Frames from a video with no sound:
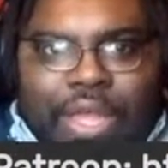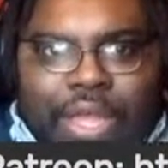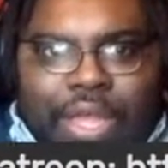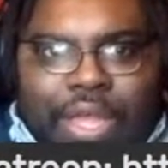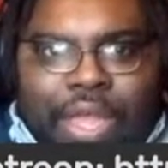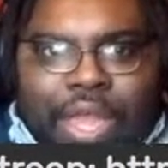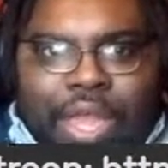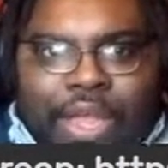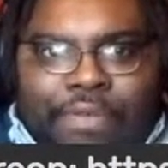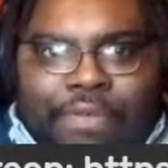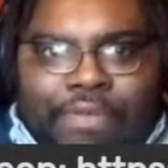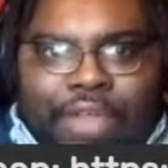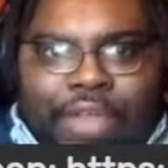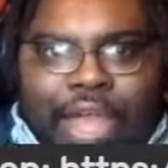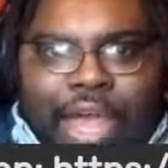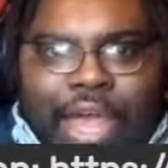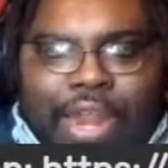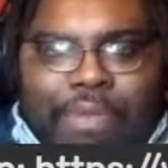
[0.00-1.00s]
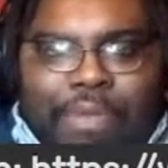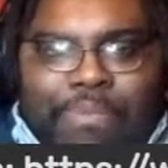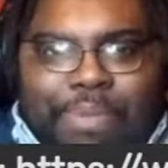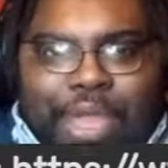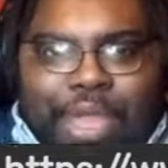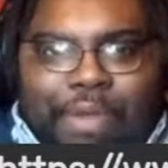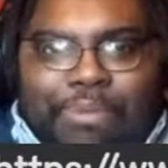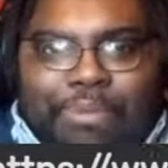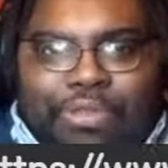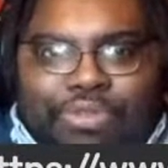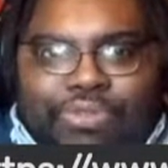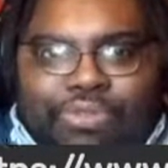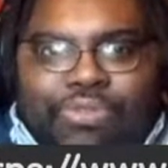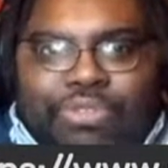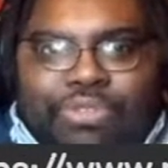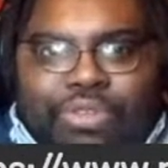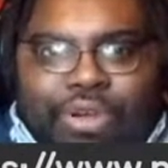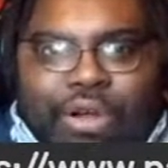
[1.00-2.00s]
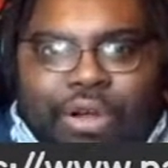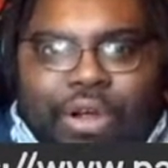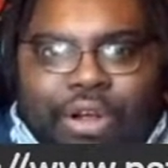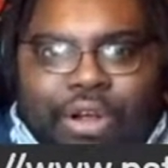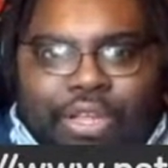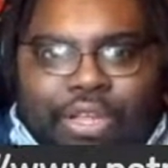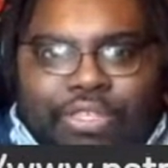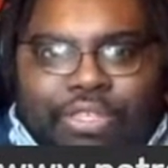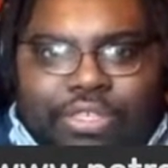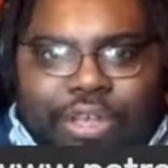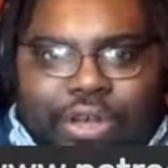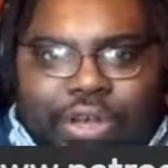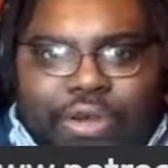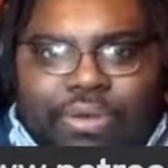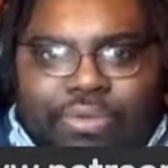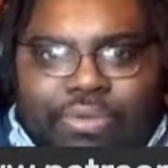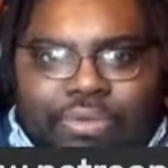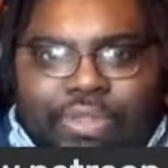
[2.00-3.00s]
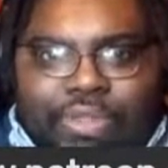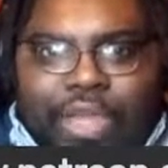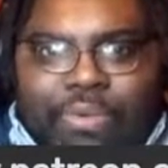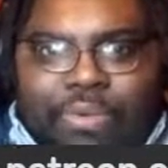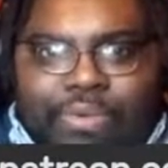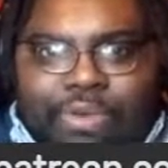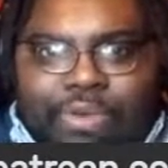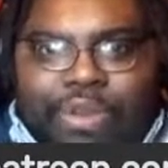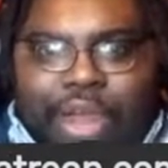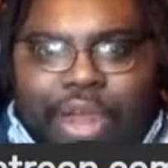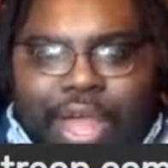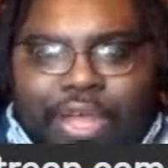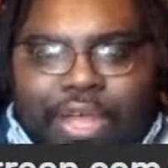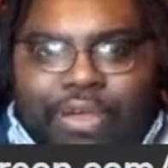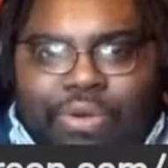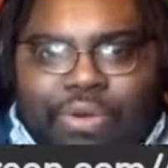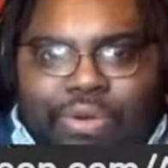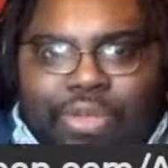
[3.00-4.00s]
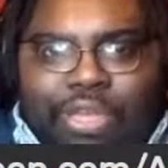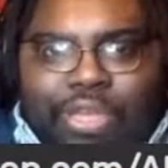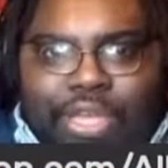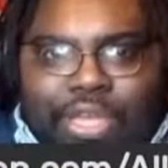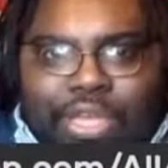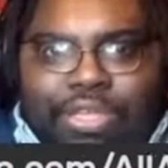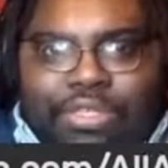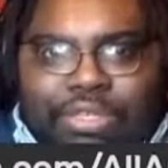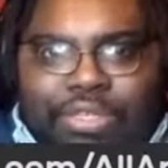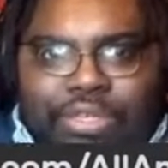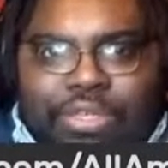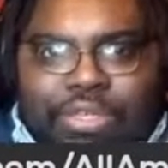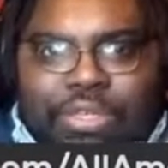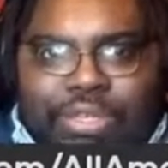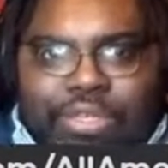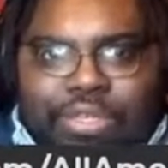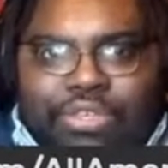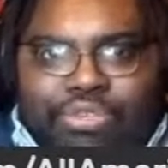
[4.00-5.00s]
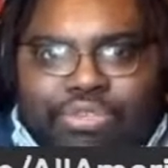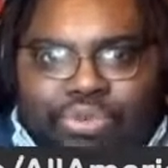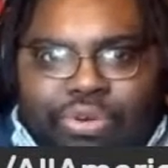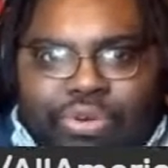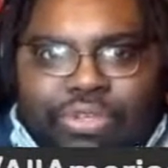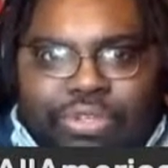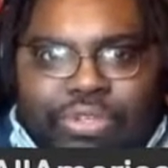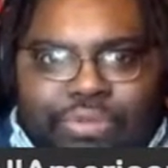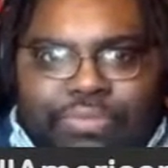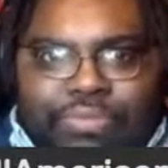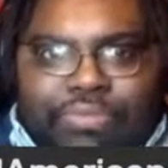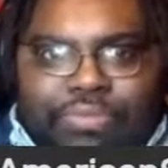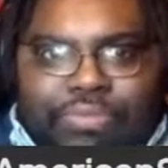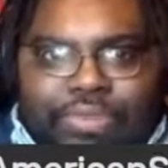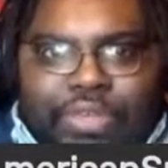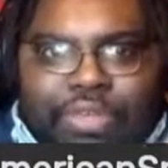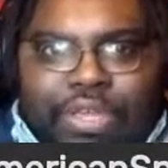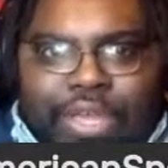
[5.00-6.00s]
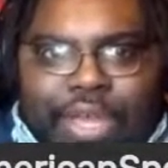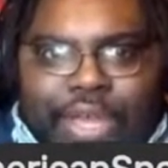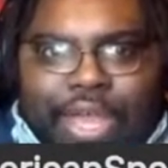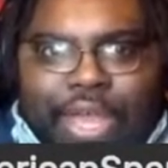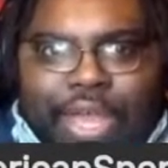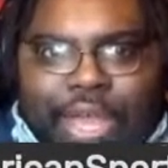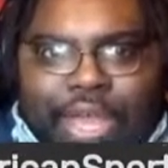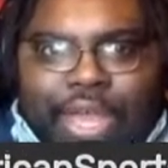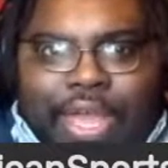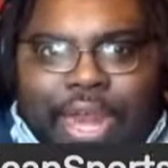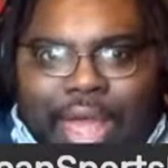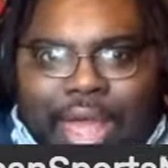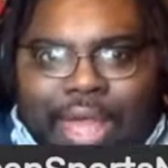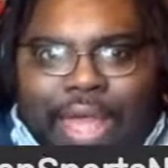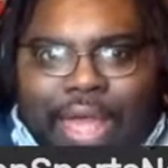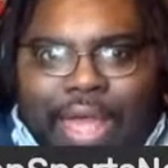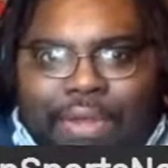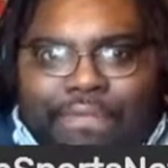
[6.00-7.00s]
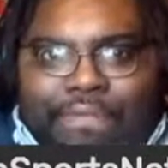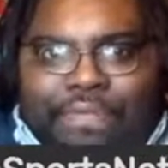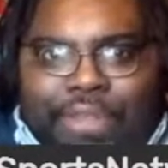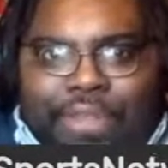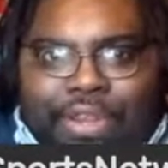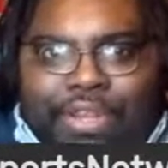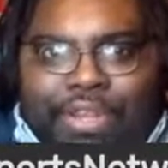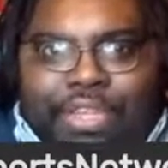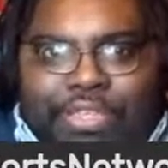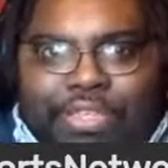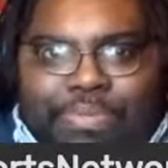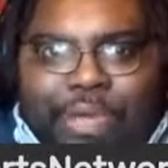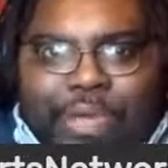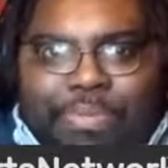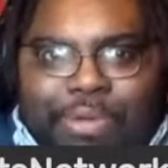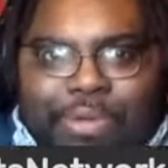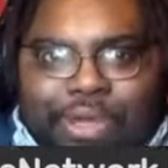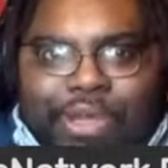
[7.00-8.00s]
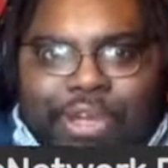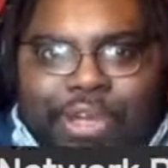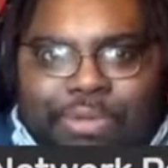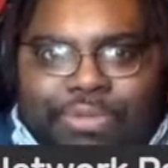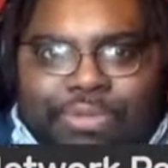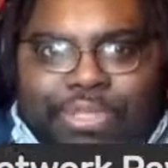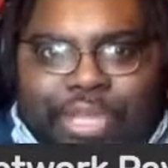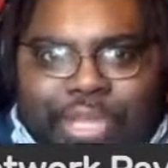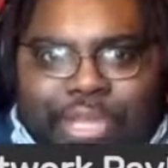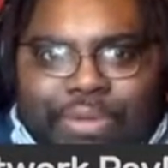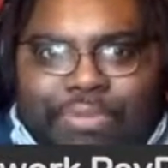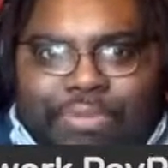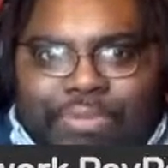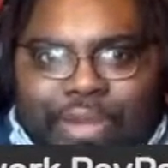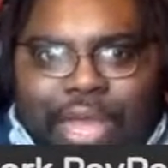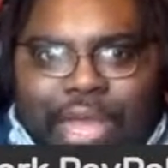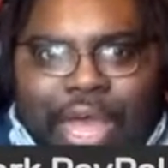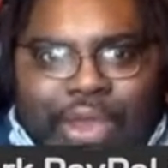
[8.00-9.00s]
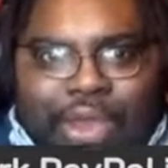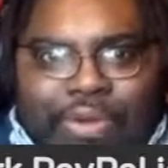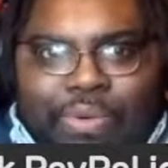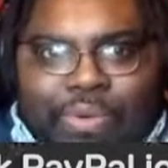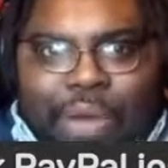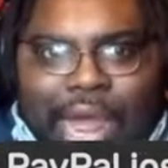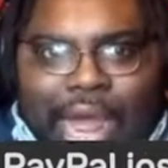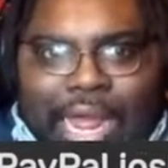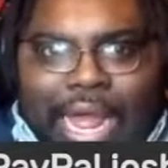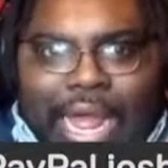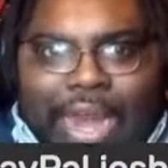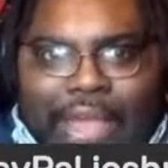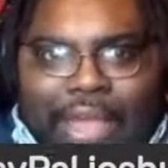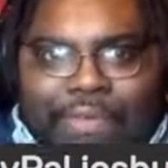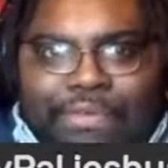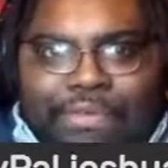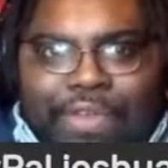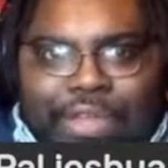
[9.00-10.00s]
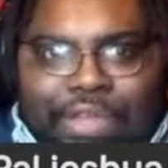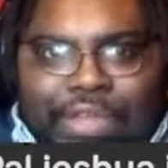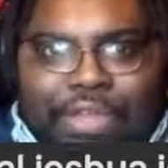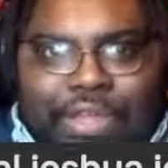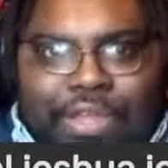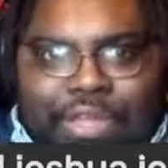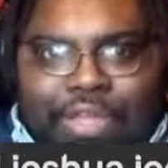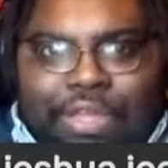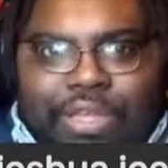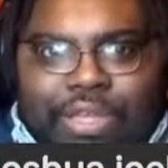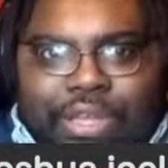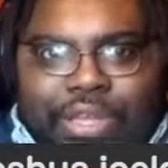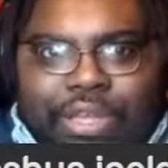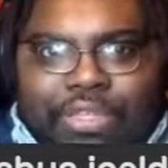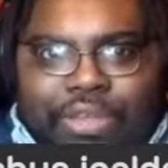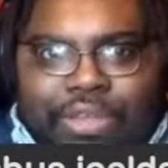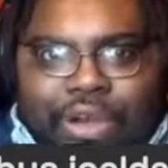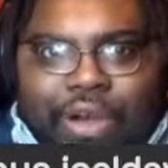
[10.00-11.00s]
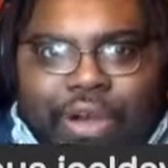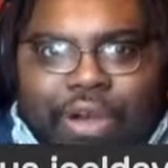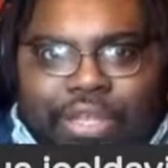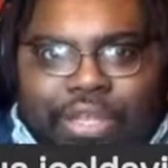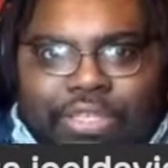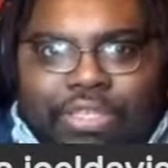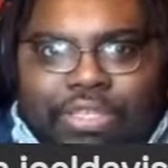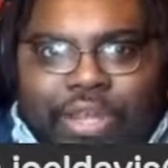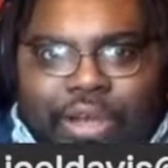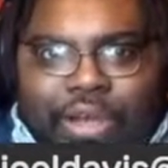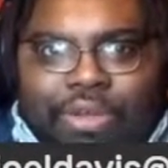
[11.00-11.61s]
If Alabama lose to Arkansas, they will not go against Georgia. And I got a feeling this may be an upset. I don't know why I got that feeling. Because Arkansas